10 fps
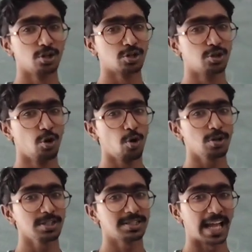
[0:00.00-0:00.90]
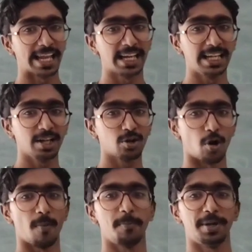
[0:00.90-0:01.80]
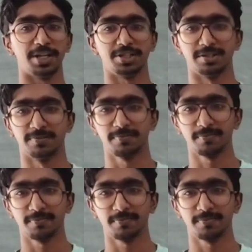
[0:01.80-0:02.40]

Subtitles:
slow cycling competition.